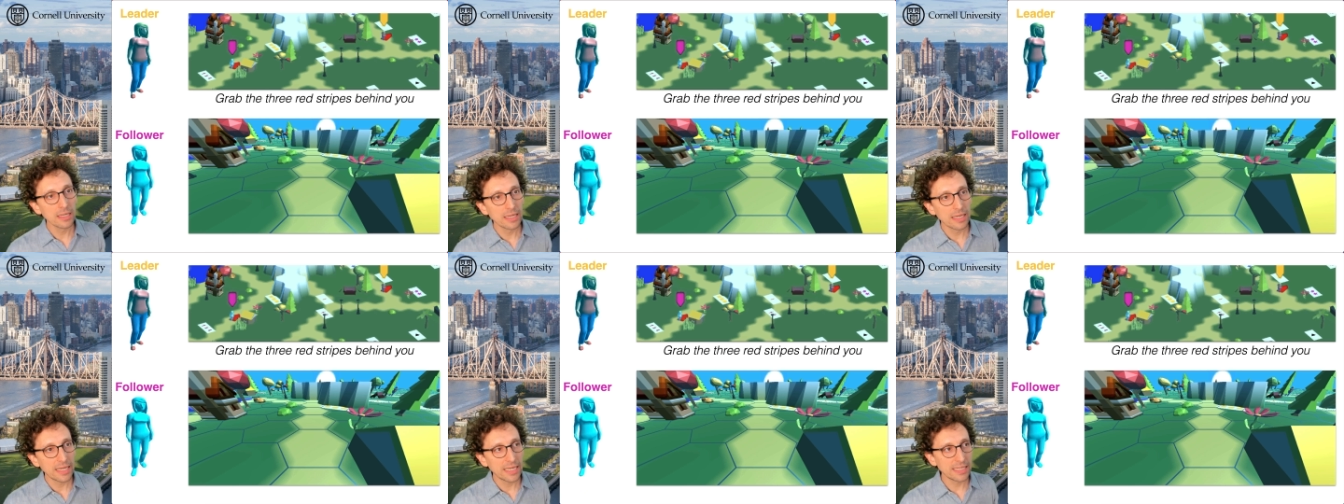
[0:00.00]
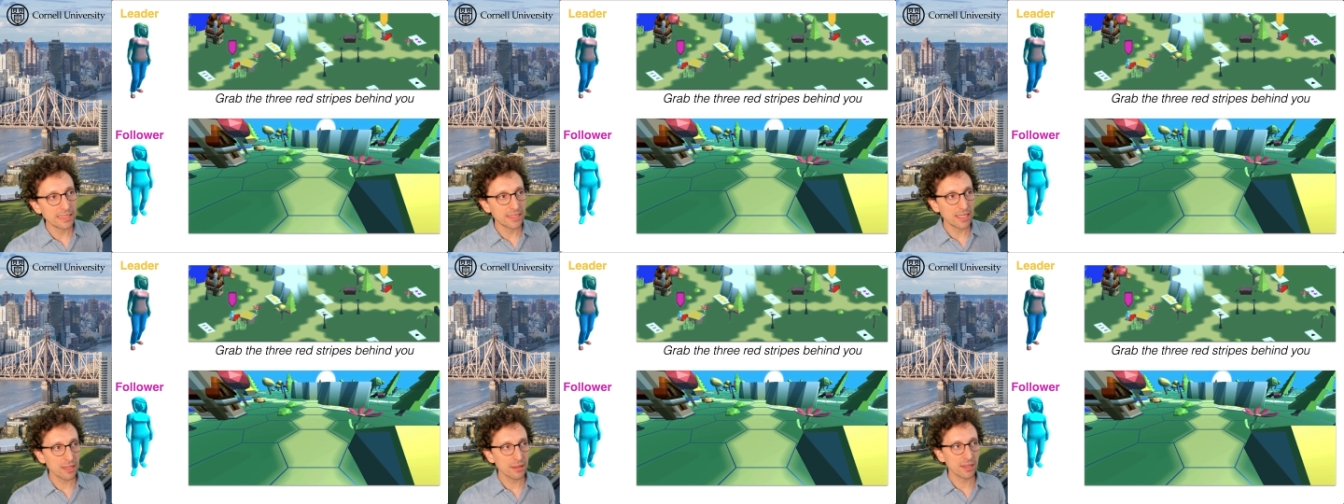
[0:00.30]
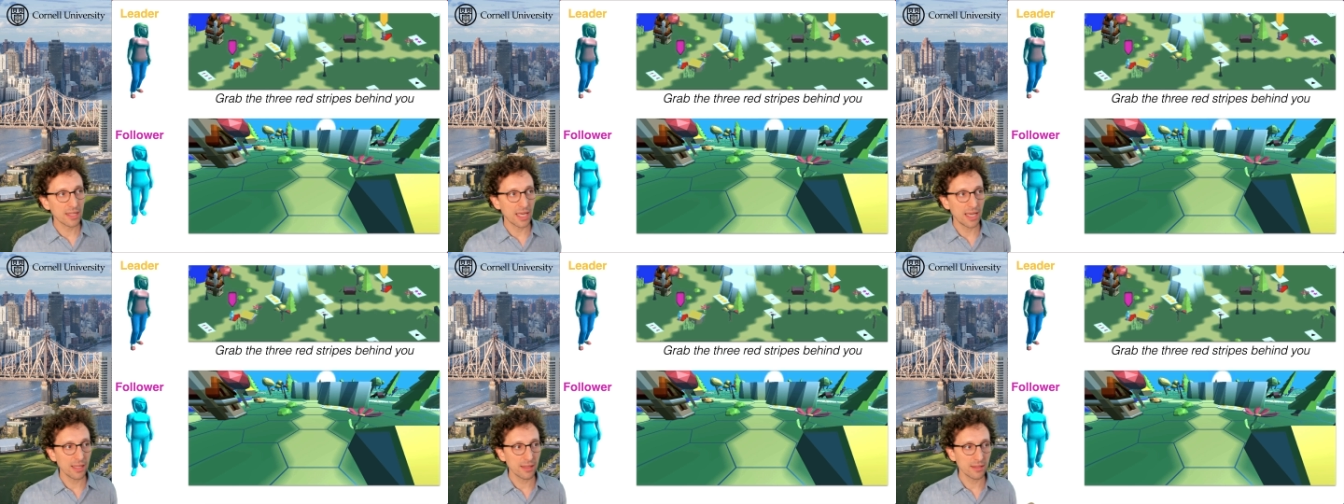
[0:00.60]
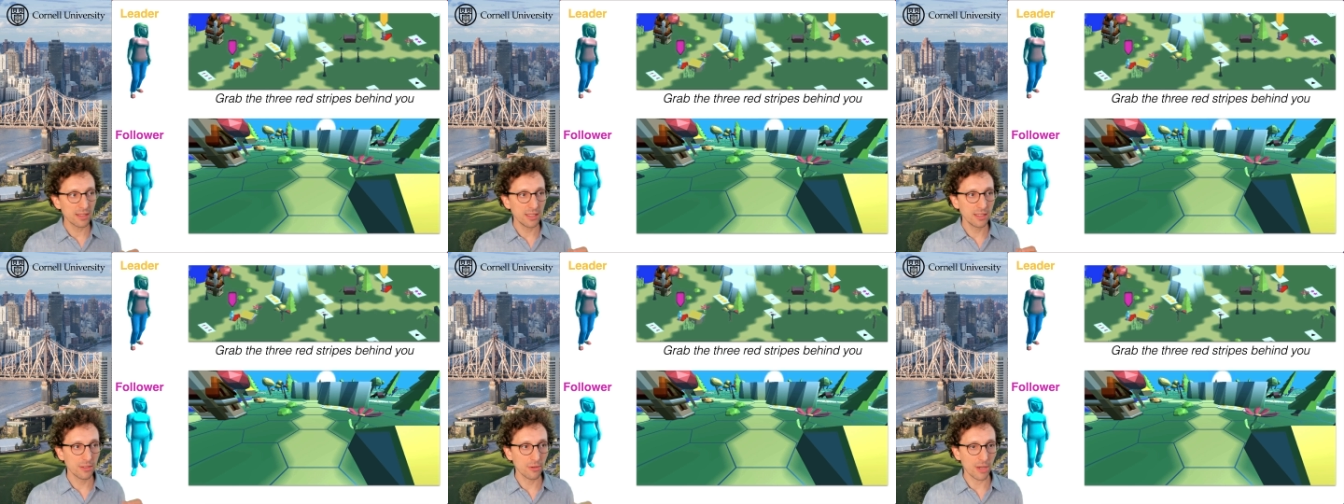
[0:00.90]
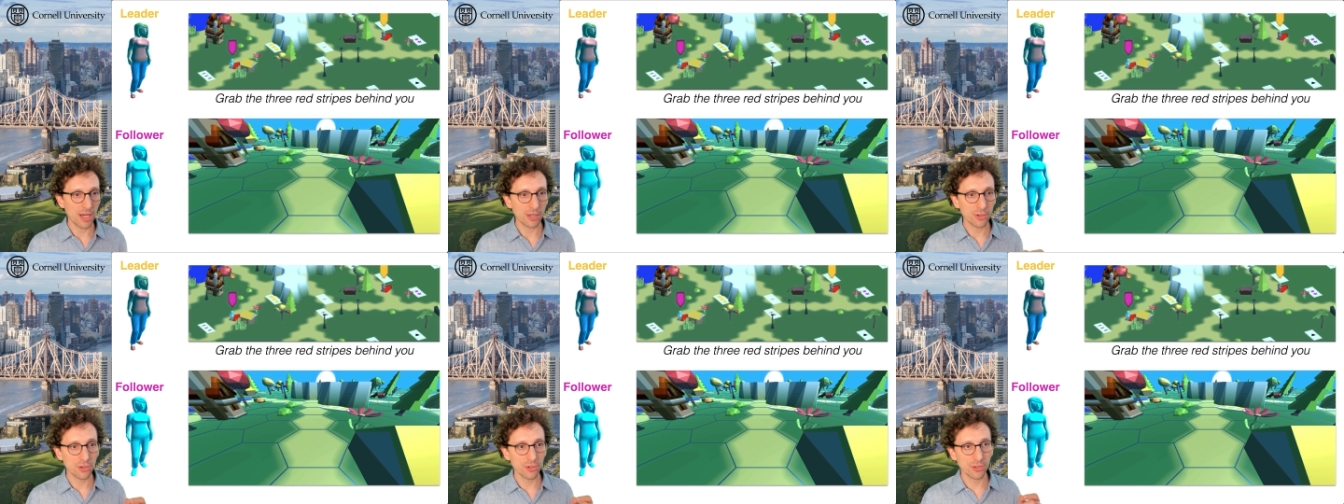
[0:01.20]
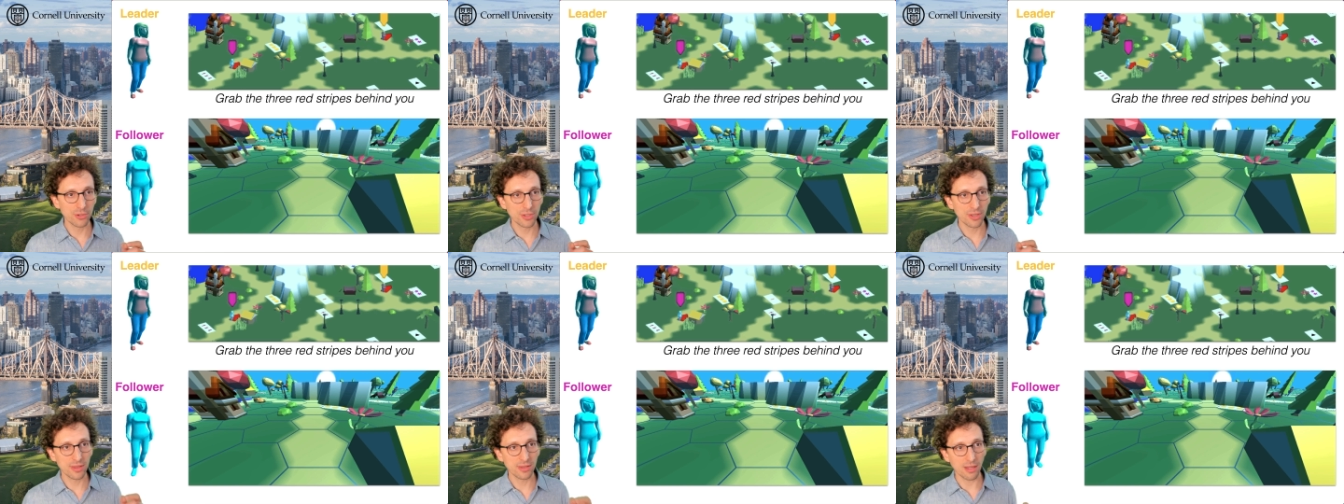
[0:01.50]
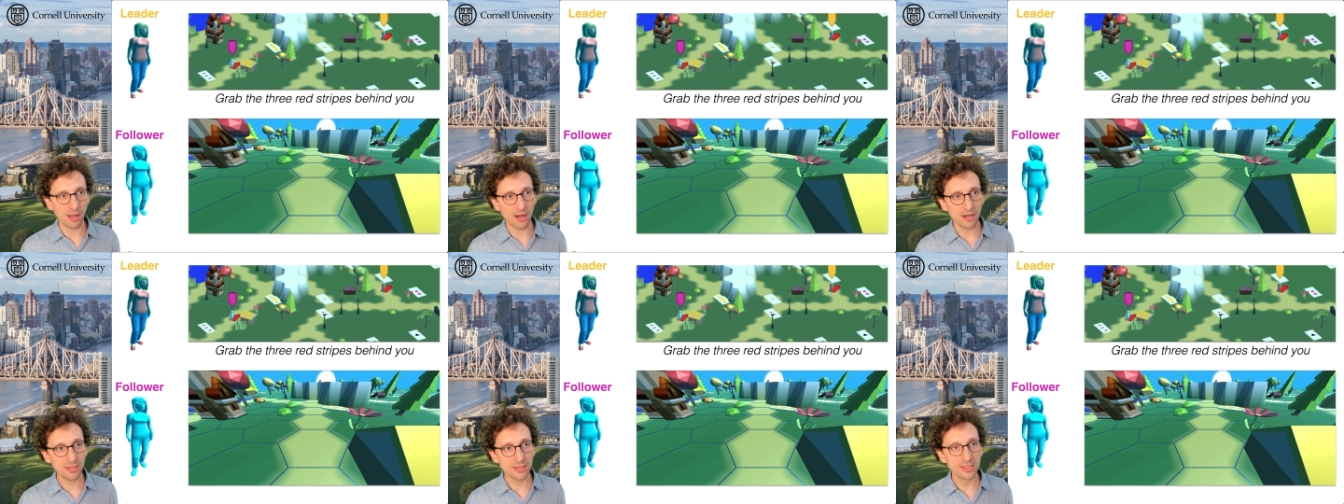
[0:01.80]
In this case, the interaction
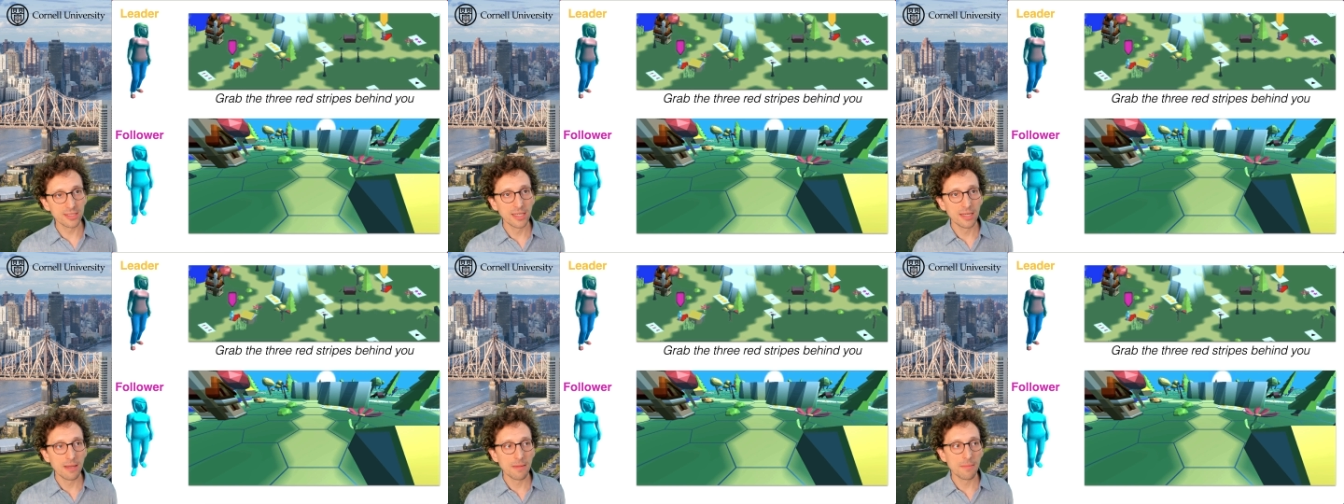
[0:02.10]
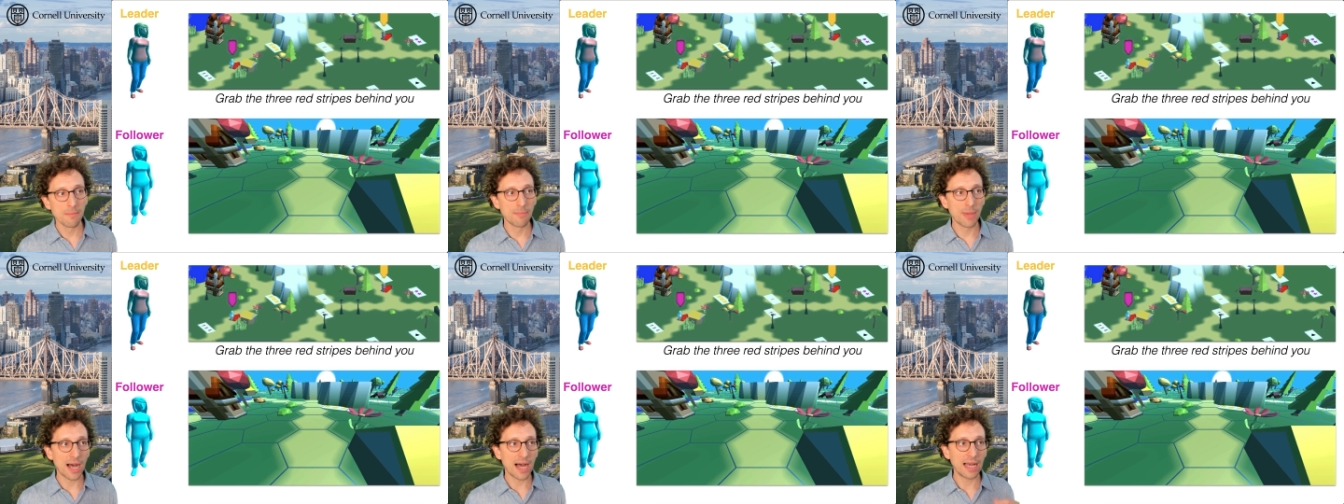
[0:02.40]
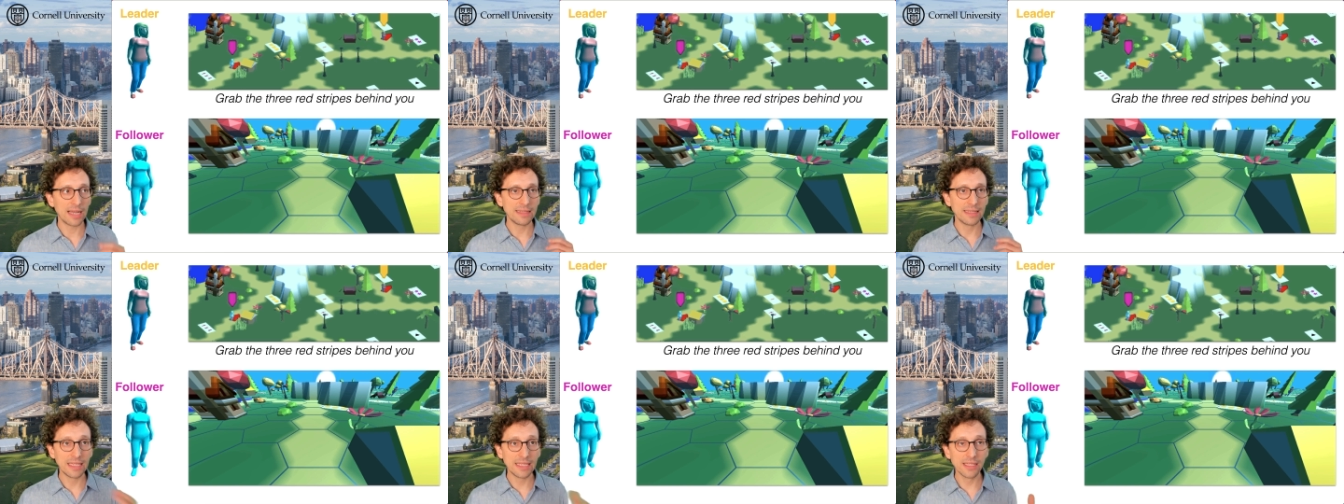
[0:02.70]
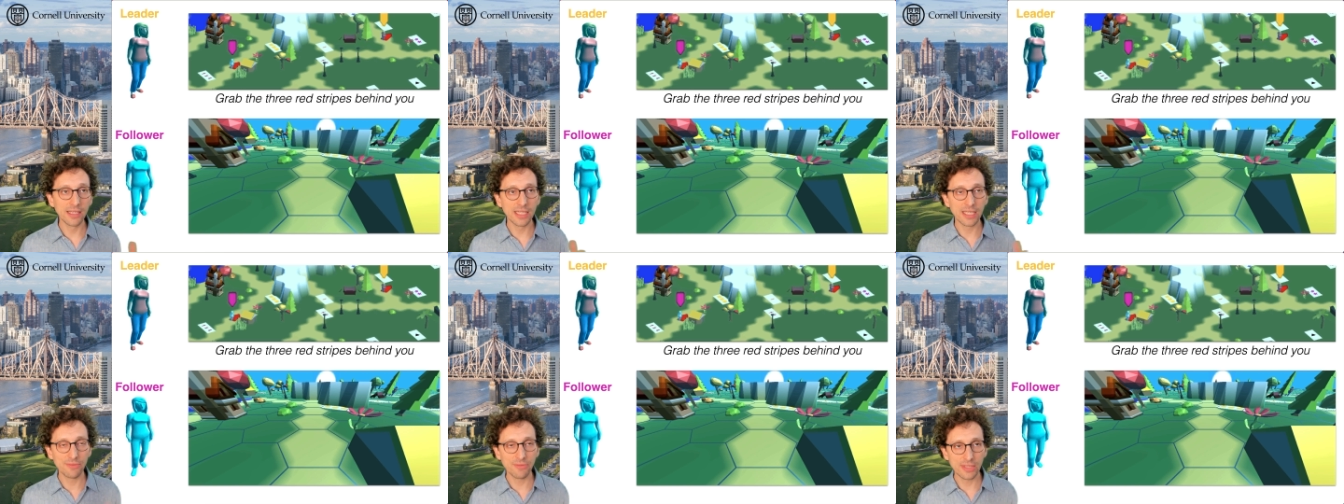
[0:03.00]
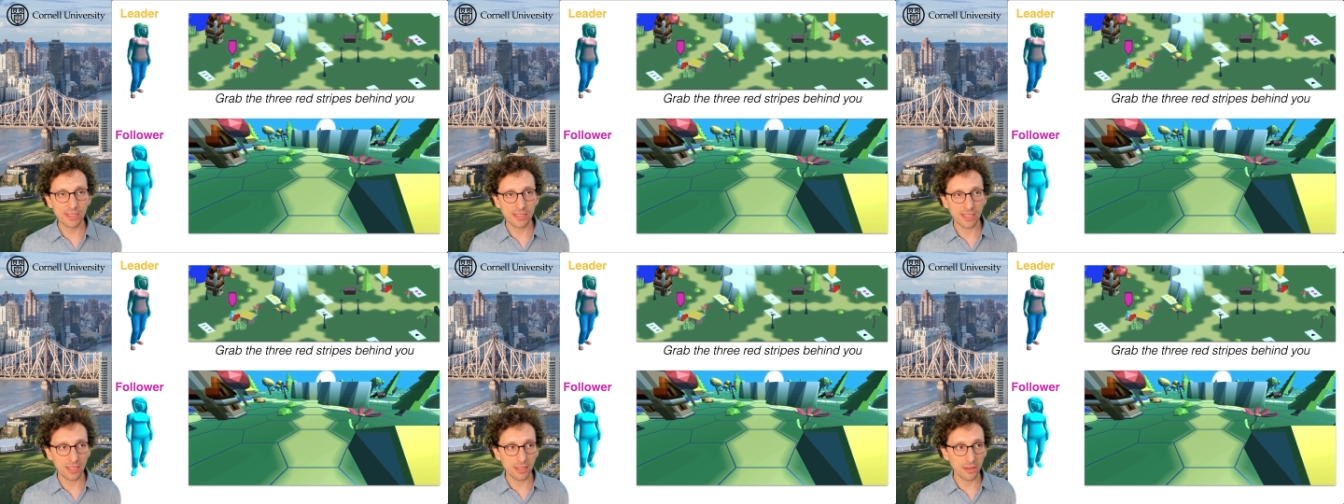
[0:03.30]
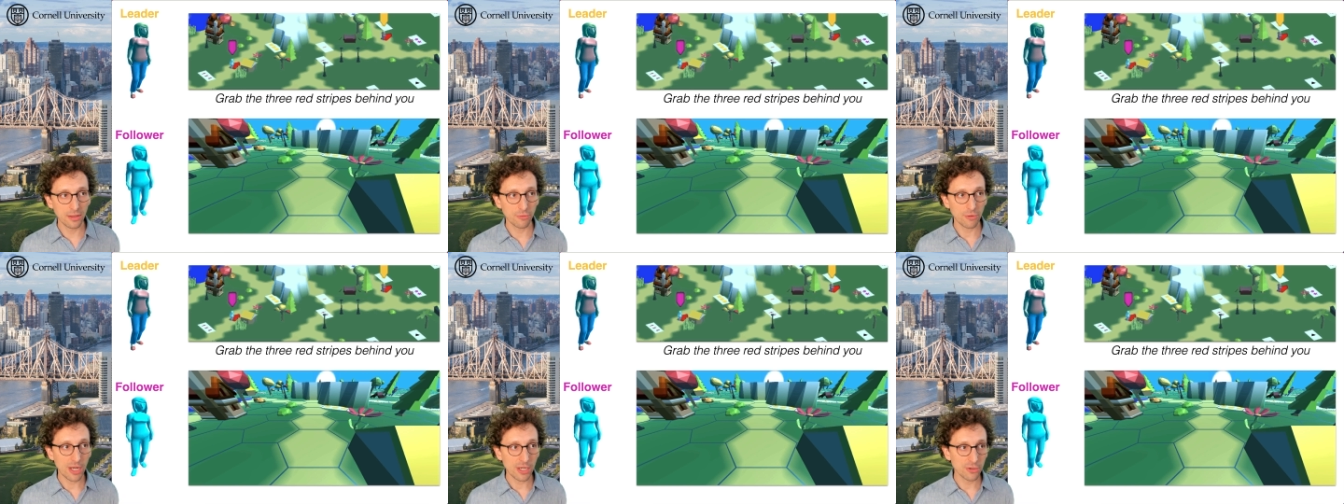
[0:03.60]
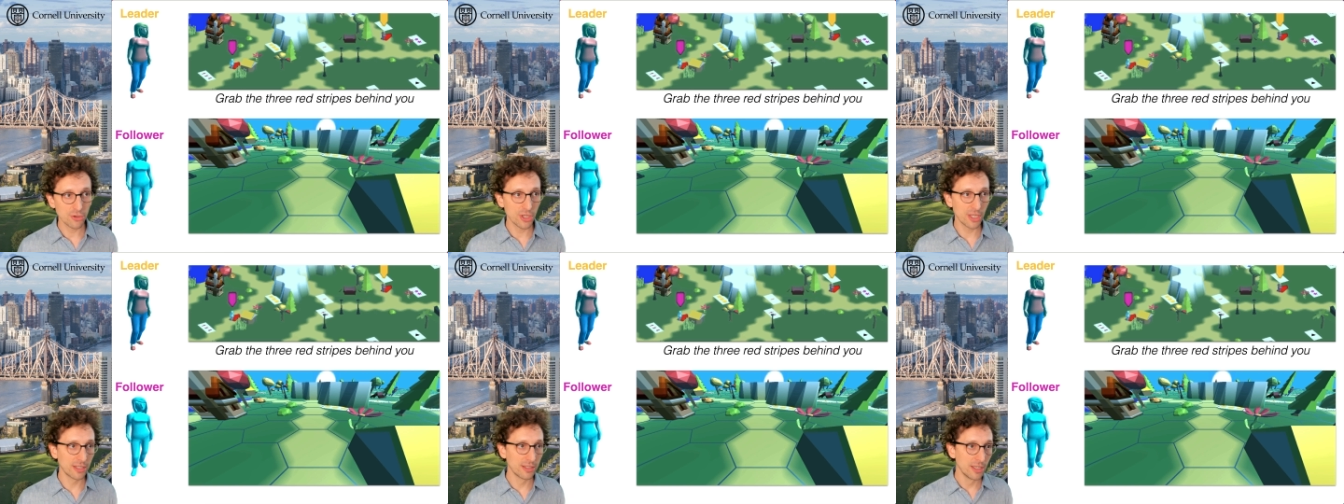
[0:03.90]
starts by the leader giving the
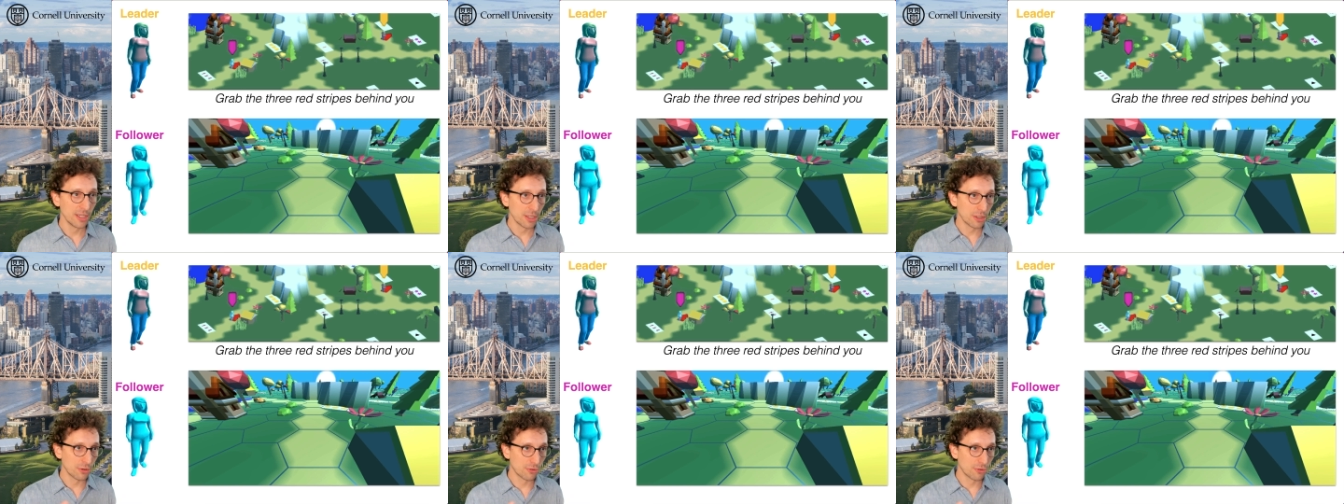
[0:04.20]
instruction,